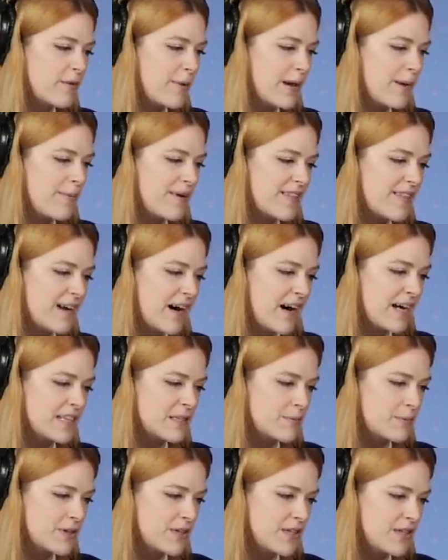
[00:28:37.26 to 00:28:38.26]
the baby at the
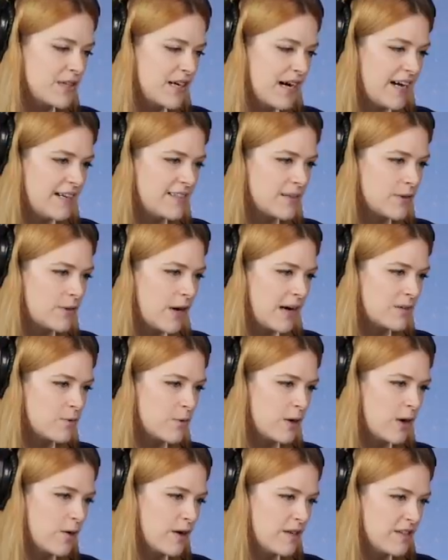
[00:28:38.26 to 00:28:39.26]
hospital as as
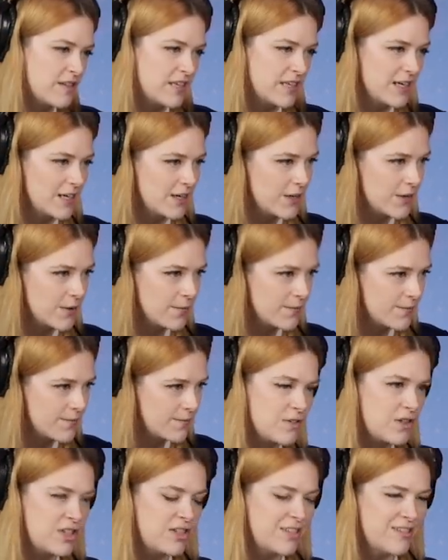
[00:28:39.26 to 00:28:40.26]
we always do.
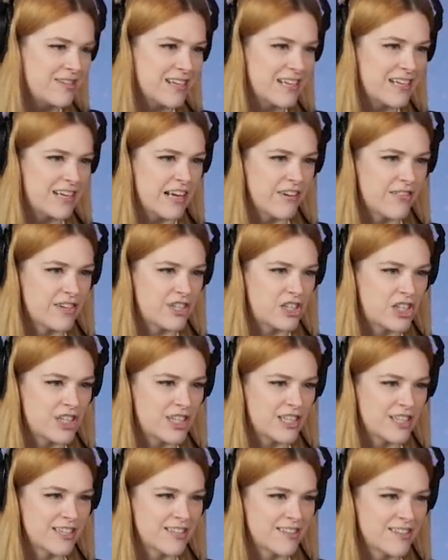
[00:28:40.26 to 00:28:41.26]
She's gonna give a
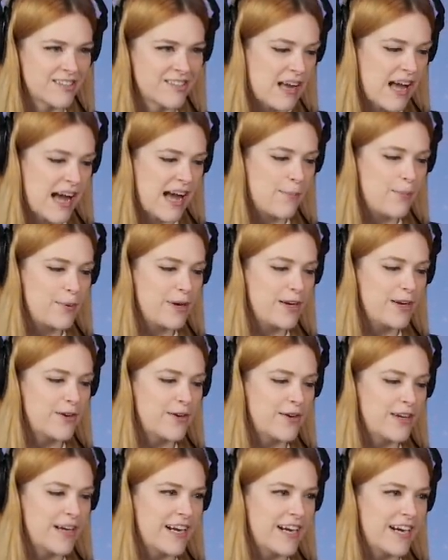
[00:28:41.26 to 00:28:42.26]
cheers. Happy
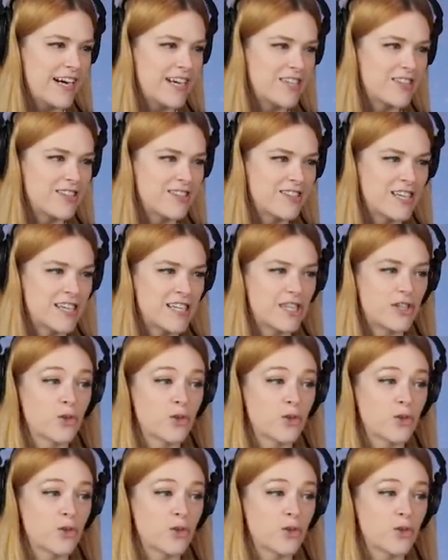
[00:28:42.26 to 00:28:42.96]
New Year. She's gonna